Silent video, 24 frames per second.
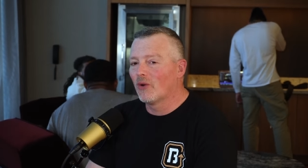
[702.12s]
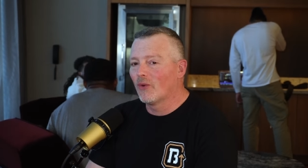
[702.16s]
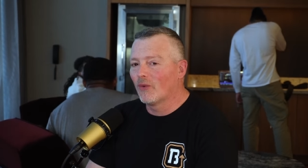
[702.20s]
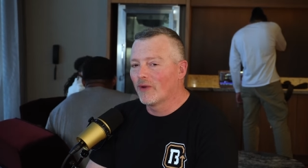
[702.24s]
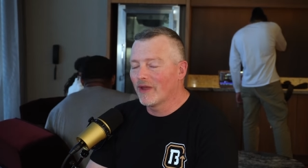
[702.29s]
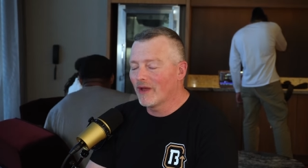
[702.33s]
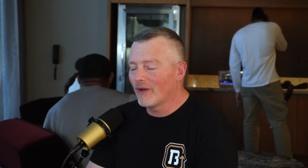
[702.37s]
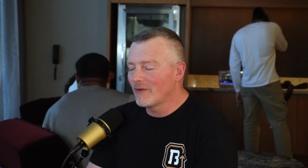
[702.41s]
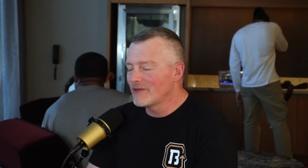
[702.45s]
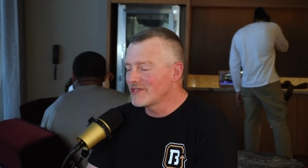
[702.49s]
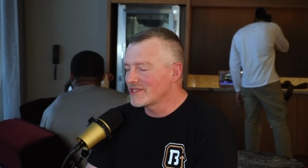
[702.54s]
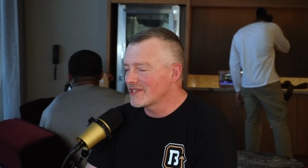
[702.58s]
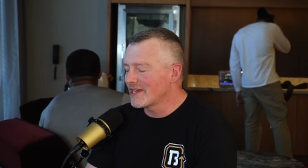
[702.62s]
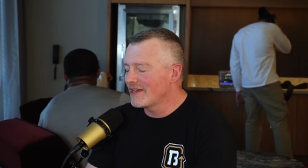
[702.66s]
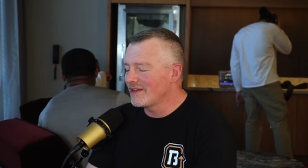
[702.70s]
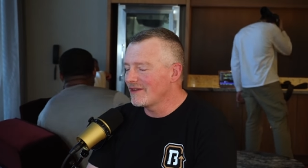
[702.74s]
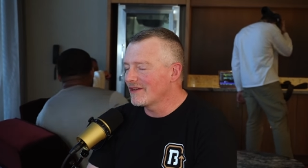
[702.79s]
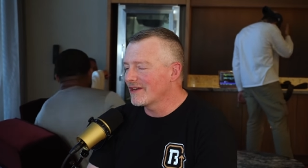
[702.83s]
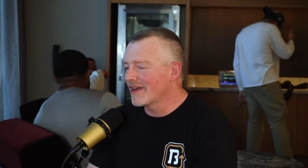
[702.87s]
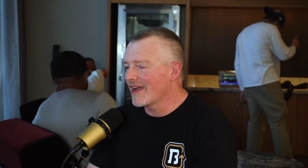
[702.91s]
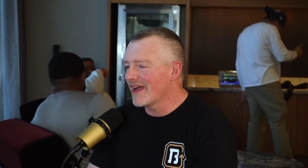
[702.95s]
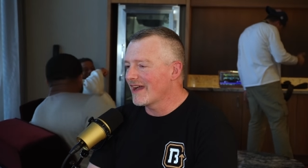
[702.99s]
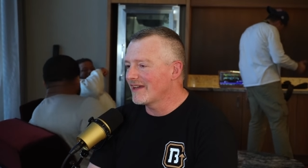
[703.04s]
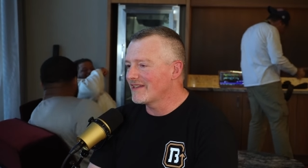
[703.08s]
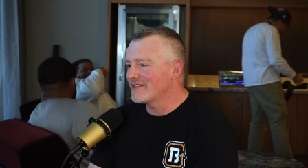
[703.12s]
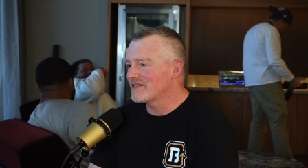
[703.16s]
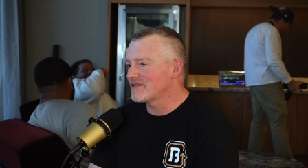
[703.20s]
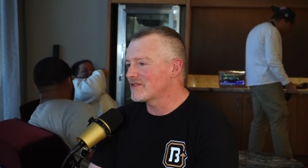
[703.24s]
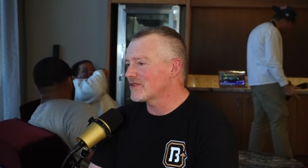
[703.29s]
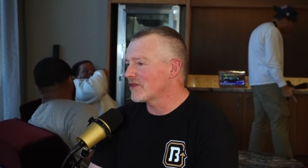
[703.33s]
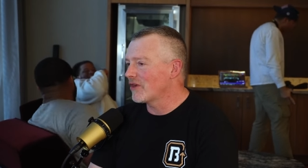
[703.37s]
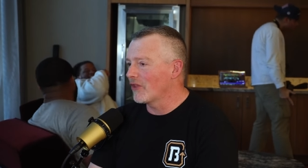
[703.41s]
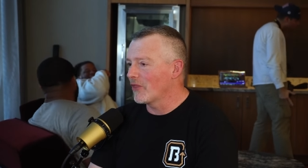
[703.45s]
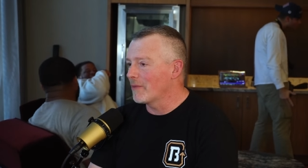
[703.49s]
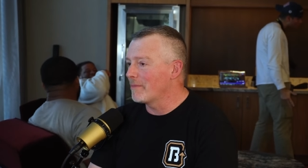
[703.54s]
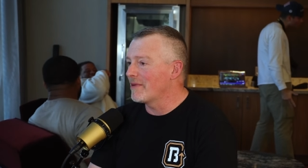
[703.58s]
we always say your guys
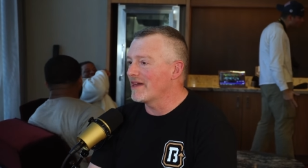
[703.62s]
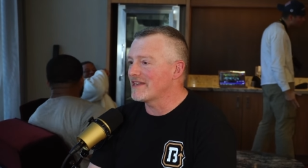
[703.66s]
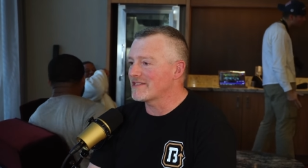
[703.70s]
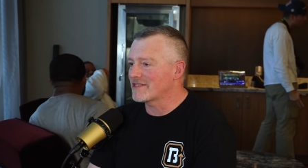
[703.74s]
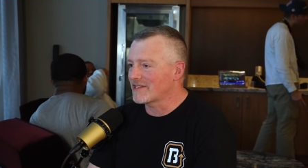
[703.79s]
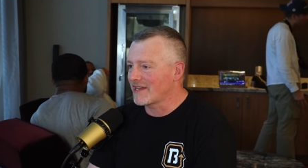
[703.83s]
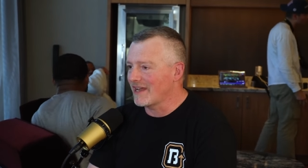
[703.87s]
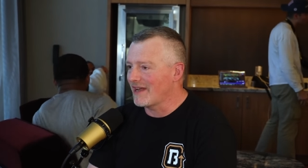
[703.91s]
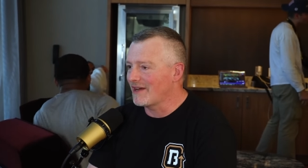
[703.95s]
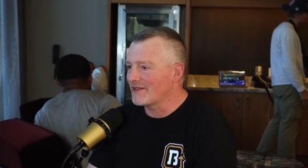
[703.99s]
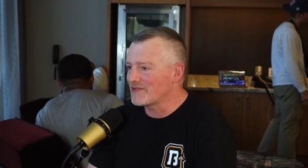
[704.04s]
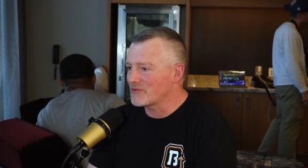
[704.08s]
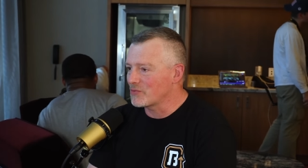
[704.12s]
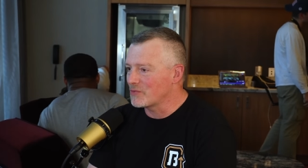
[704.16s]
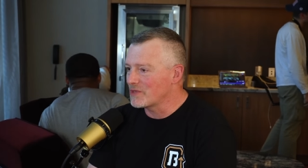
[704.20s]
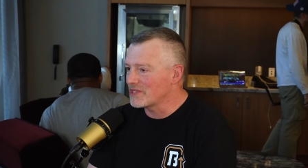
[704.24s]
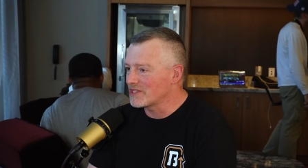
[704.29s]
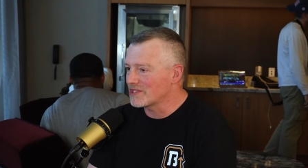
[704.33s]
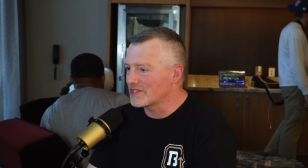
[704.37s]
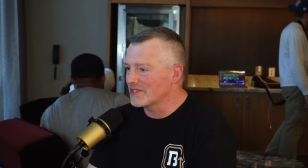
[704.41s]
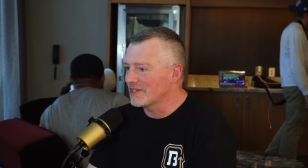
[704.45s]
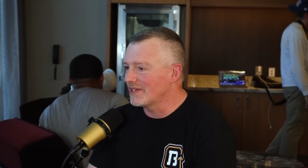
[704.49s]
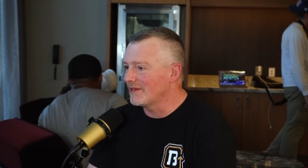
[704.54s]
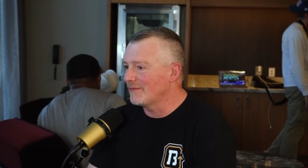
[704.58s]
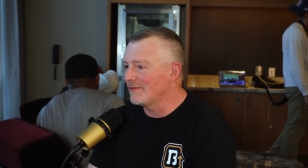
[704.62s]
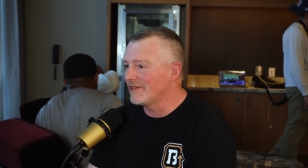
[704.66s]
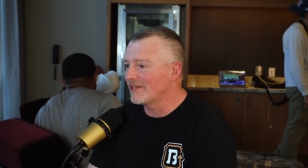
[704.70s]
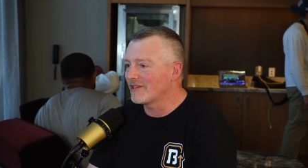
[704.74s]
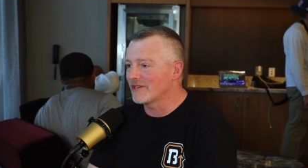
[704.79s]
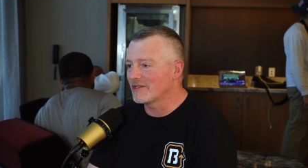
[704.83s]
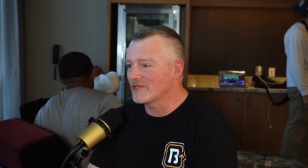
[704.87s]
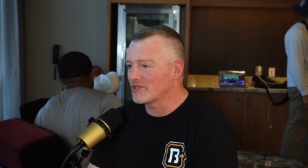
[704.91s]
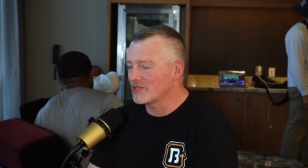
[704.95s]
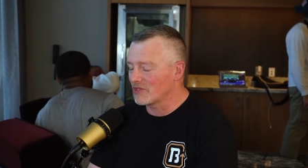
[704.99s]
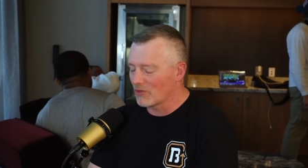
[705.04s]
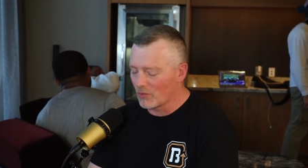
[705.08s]
are the best scouts we see
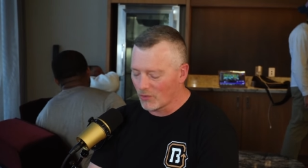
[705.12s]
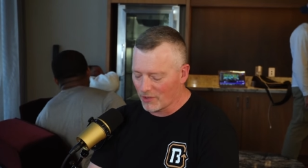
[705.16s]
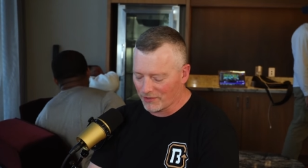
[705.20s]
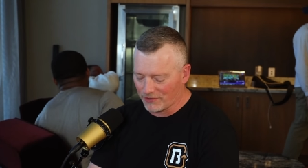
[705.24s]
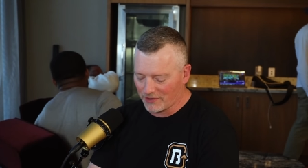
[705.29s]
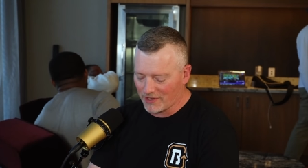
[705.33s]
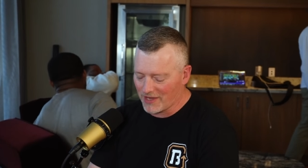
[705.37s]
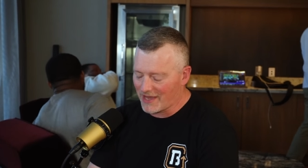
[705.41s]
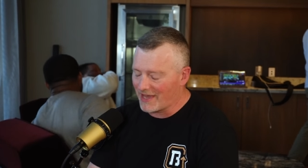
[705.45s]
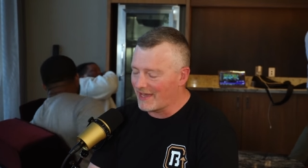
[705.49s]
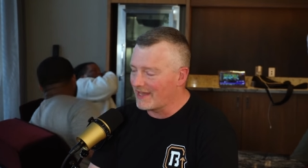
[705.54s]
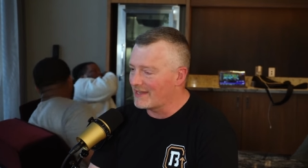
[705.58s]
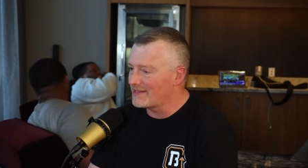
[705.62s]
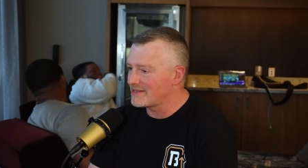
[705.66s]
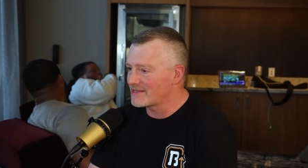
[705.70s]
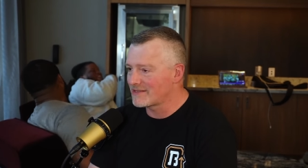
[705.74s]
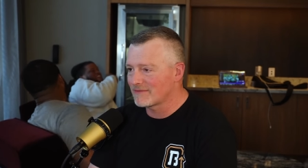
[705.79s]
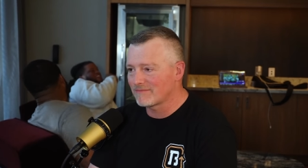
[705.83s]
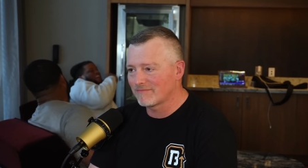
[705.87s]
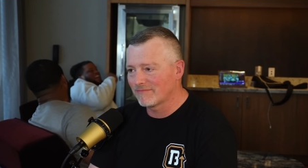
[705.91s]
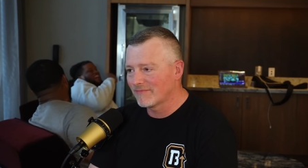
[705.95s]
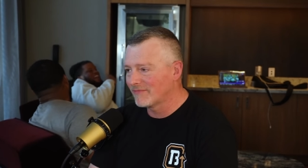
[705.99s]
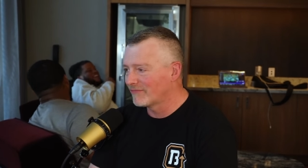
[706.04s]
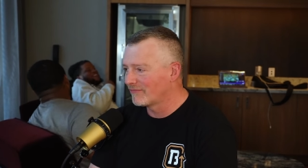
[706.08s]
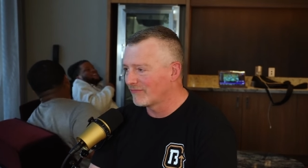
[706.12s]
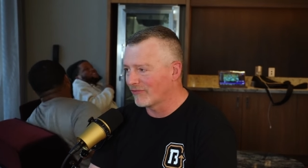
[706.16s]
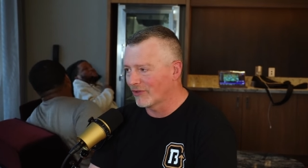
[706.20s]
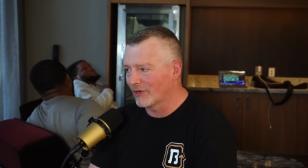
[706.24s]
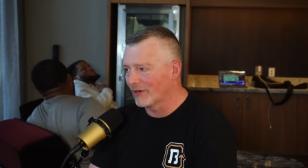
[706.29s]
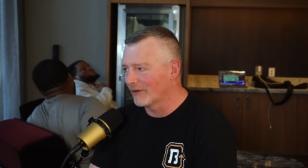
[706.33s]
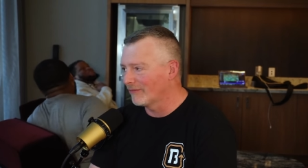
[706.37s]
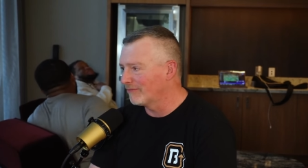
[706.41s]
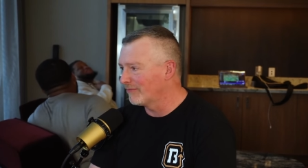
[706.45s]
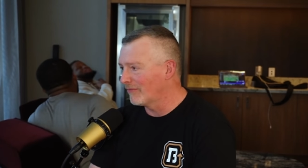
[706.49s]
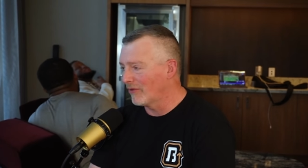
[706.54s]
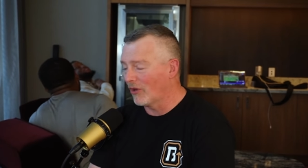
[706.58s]
because you're with guys
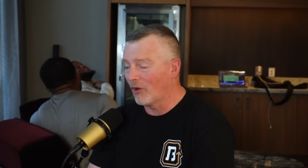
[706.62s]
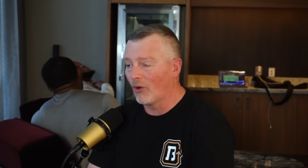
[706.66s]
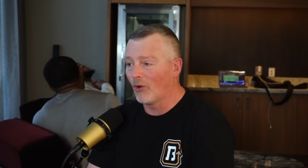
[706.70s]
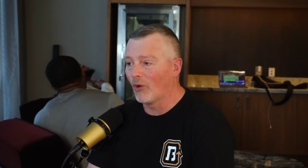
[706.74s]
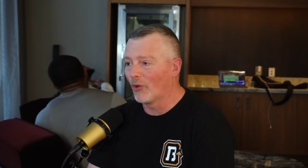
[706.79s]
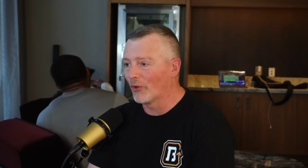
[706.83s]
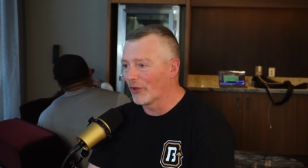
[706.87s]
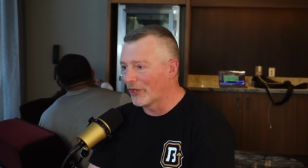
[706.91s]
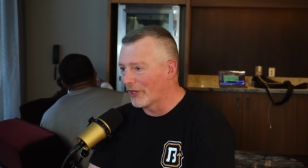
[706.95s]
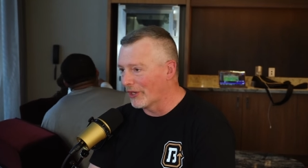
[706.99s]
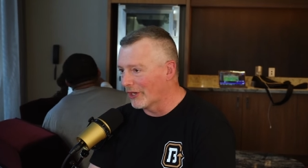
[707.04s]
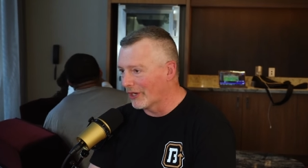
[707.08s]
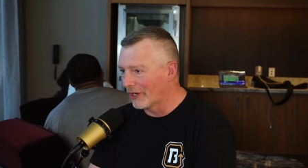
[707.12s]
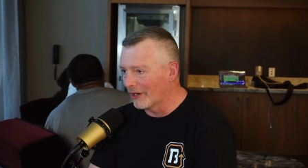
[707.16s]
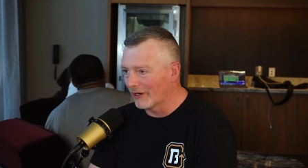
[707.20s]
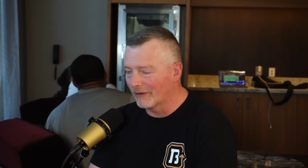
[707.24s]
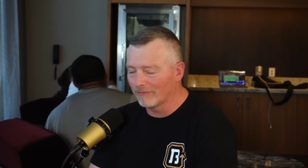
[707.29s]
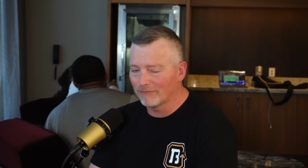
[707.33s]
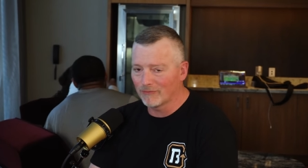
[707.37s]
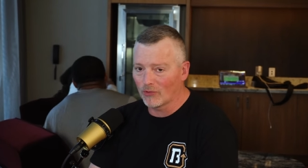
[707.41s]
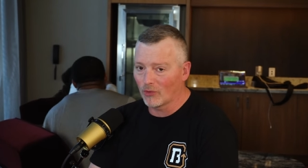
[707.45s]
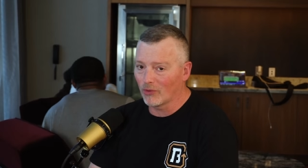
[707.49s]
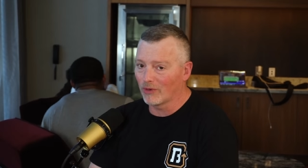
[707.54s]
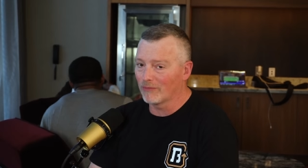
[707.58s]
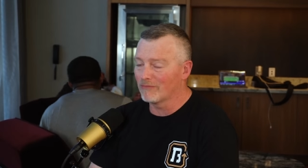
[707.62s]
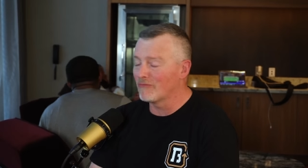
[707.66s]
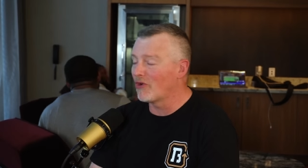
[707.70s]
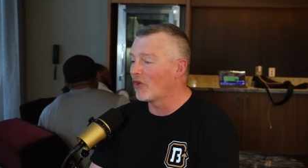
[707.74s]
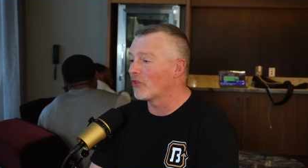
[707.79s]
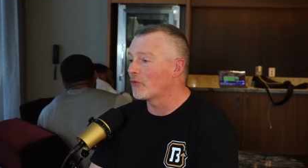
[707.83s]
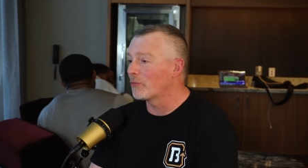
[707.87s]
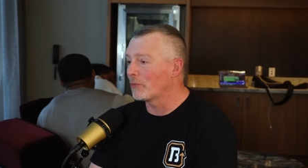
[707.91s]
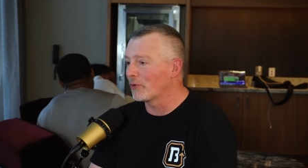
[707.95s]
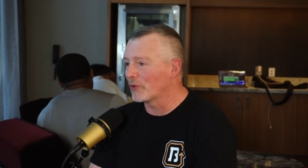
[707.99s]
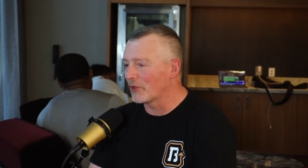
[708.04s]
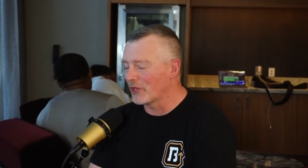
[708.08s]
for a whole year or
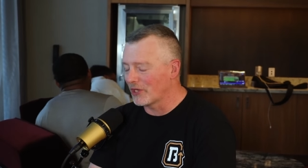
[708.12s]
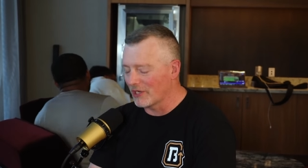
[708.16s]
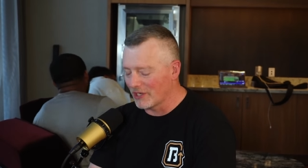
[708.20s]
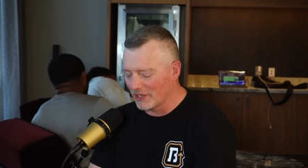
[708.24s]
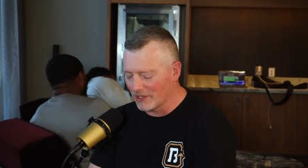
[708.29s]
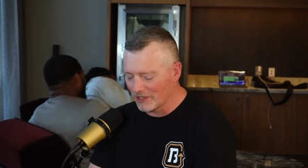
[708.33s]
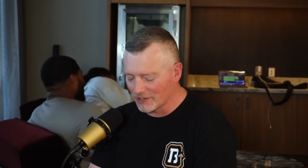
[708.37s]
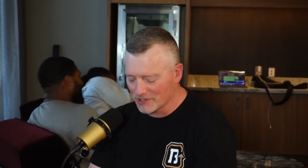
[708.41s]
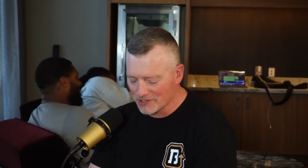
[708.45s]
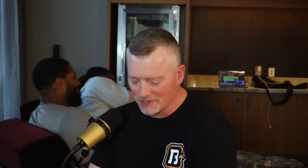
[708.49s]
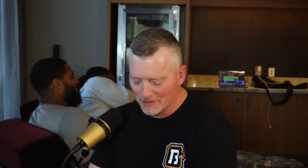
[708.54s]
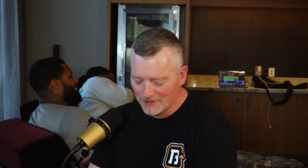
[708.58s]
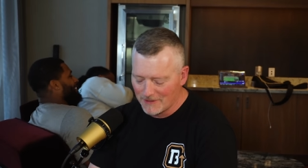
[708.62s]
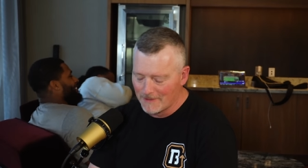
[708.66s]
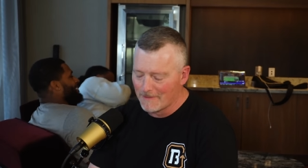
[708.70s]
multiple years